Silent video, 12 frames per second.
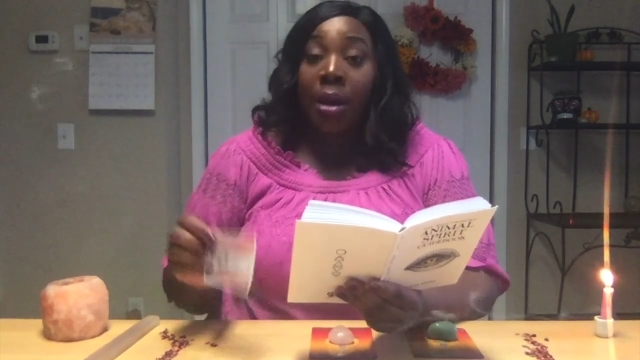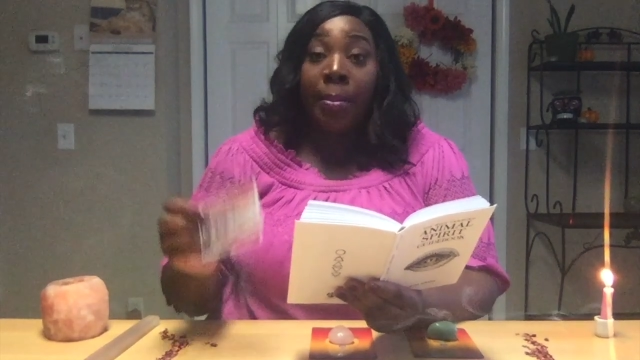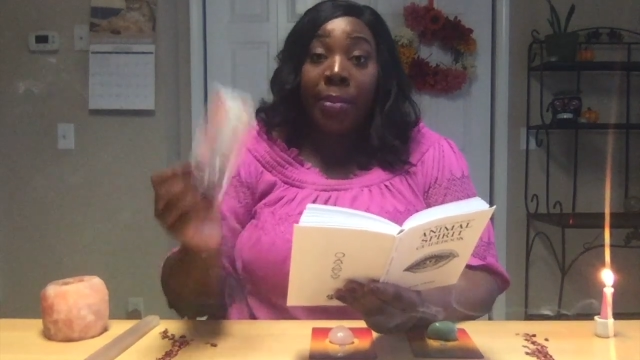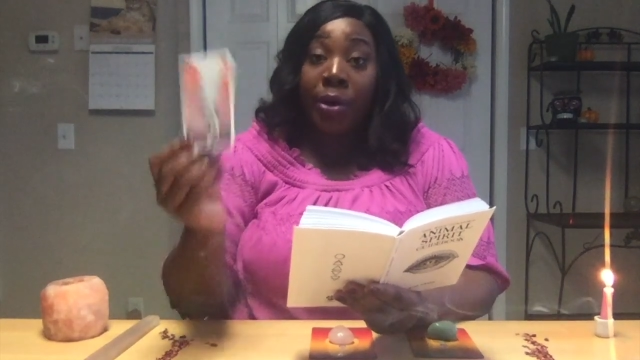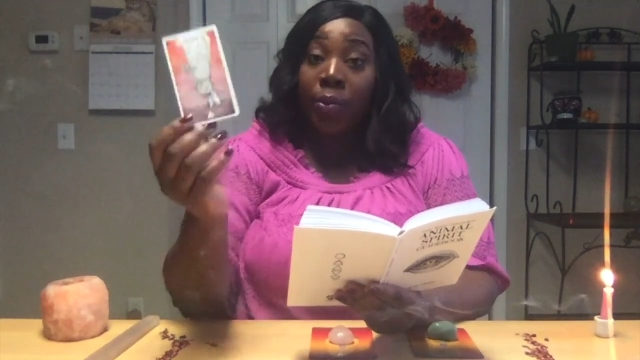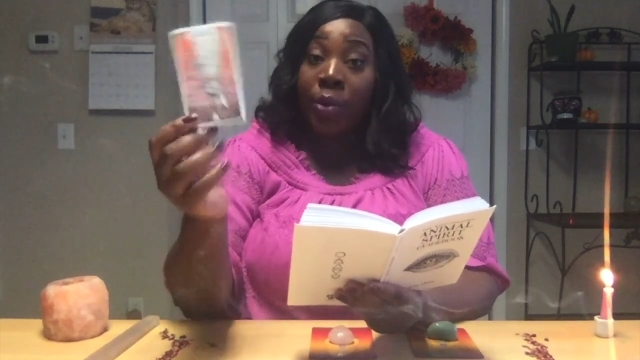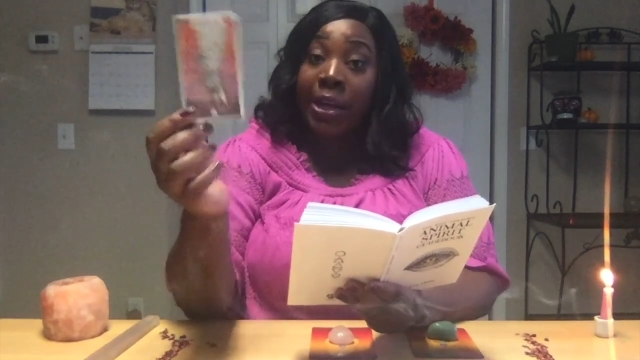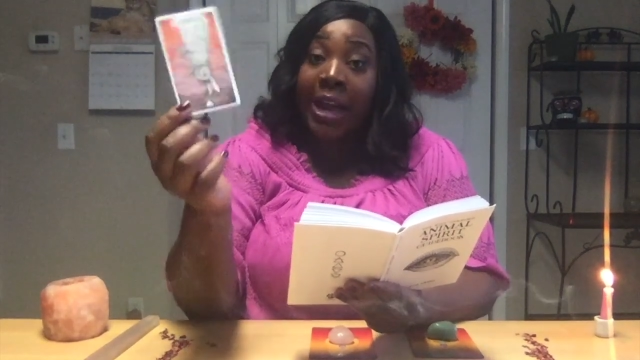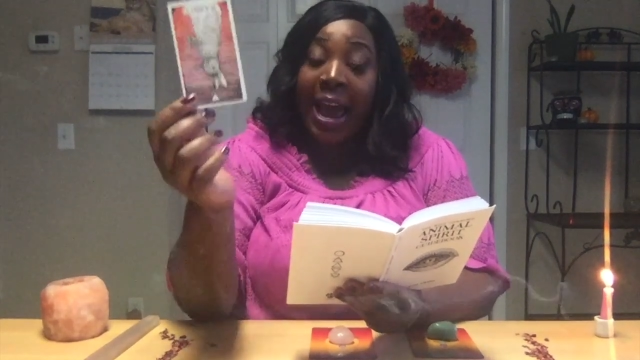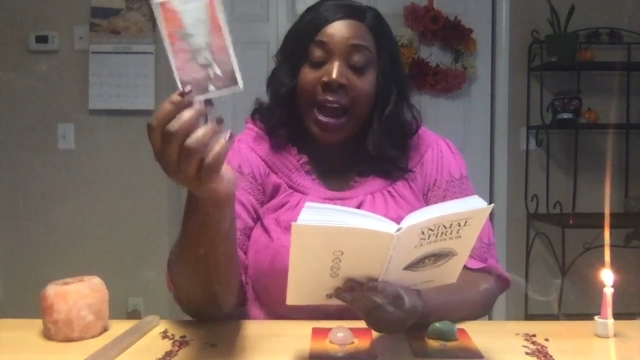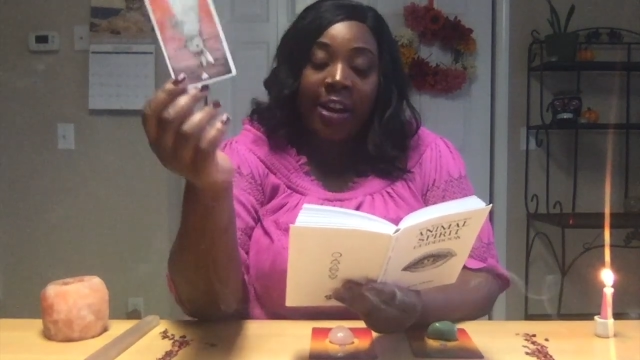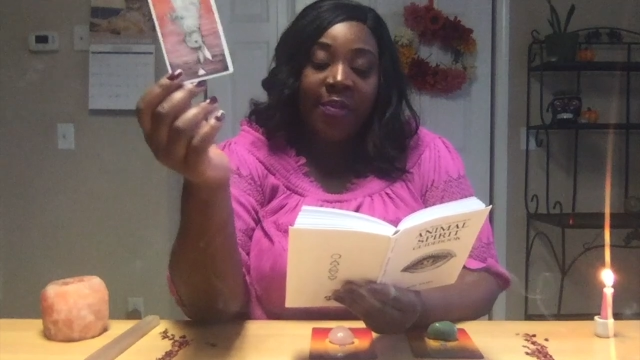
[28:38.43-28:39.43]
But when
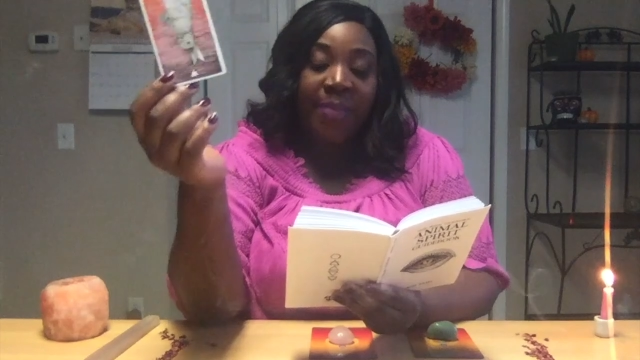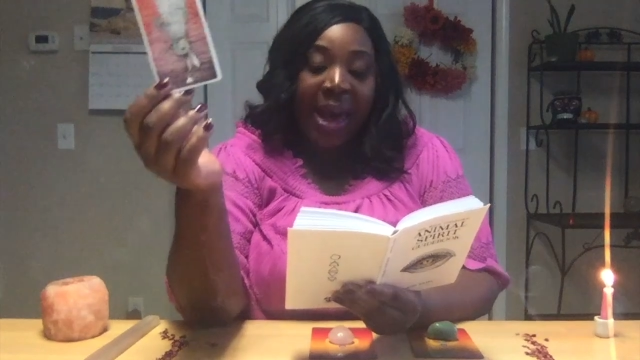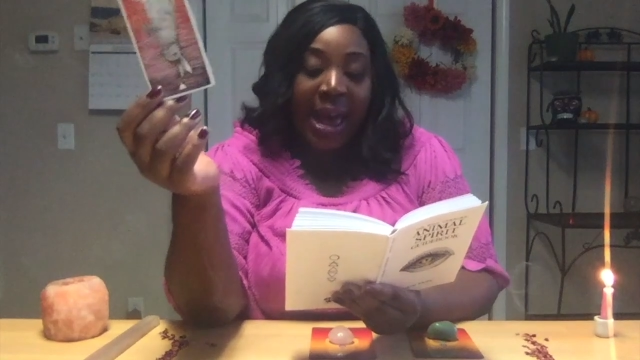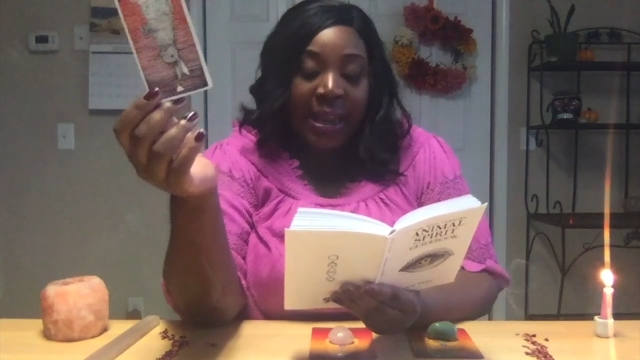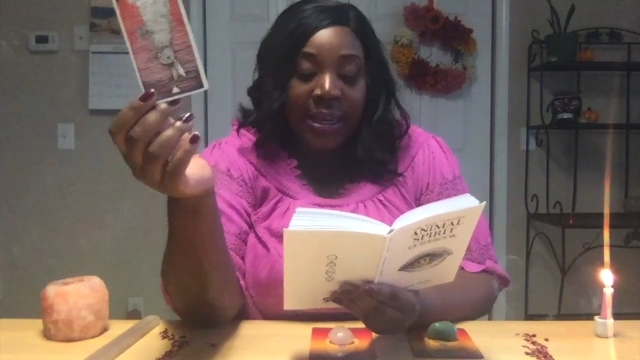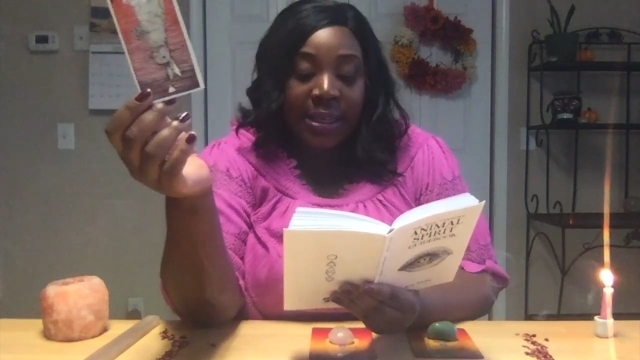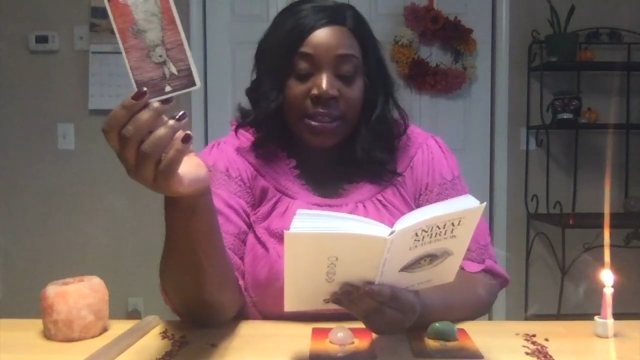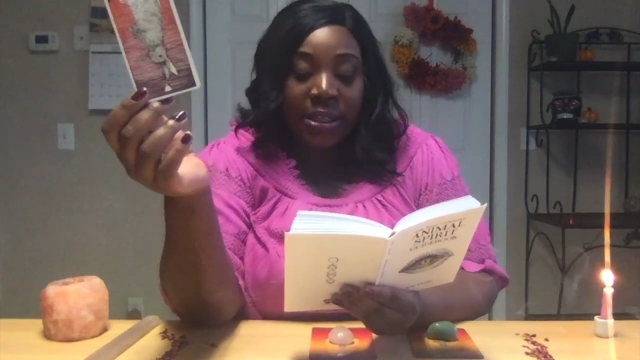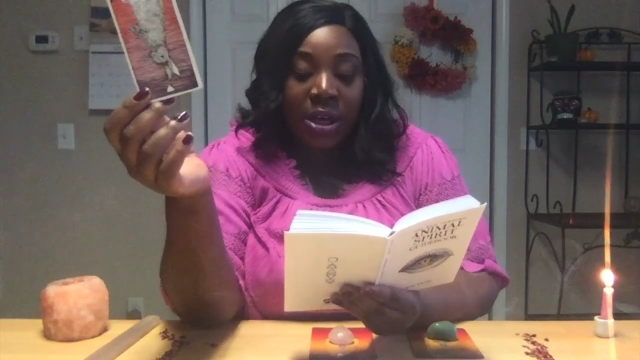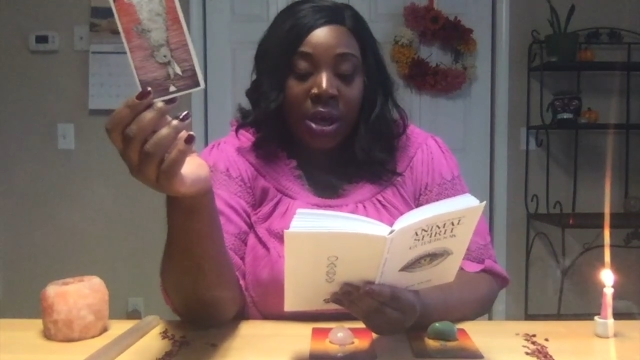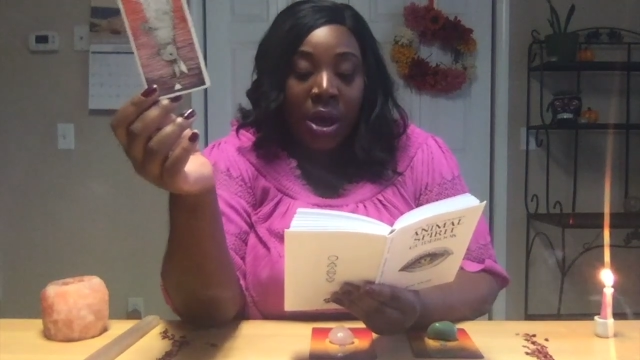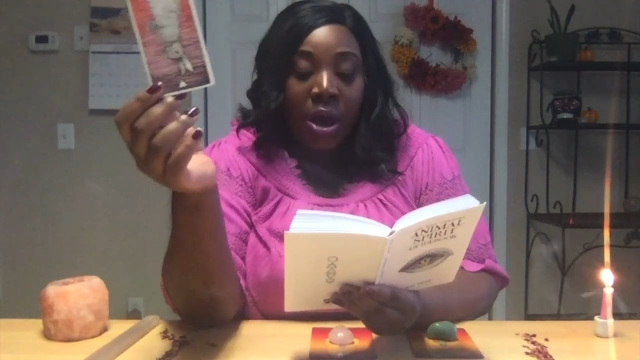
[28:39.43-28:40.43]
out of balance,
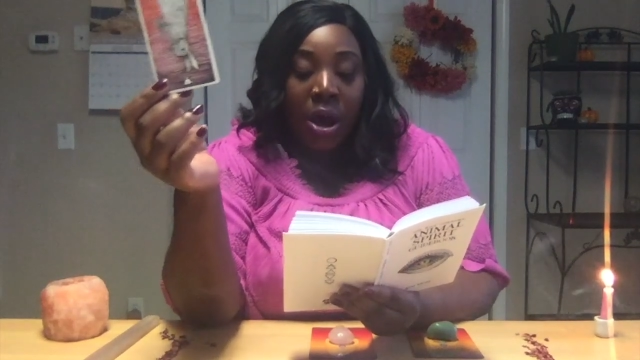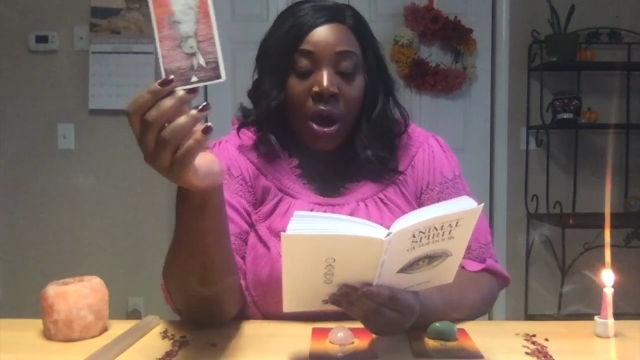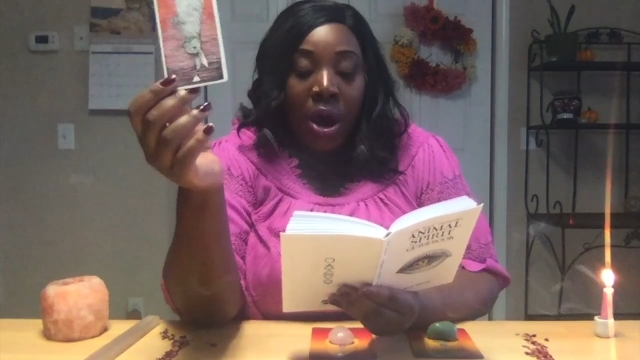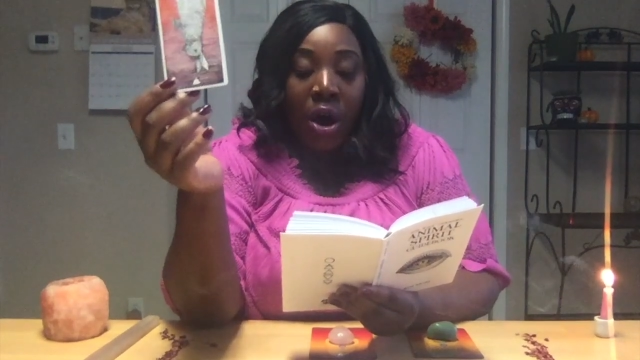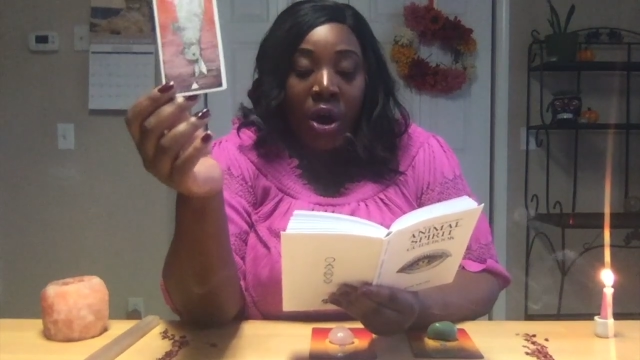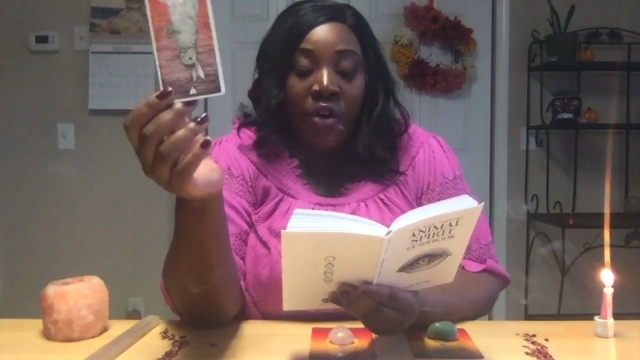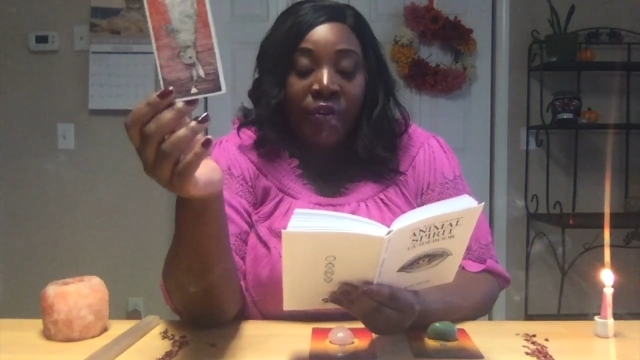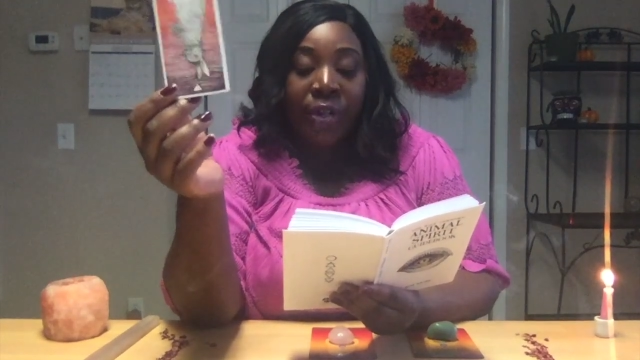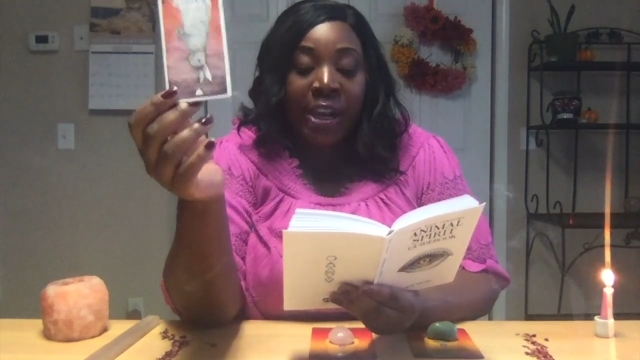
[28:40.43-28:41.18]
over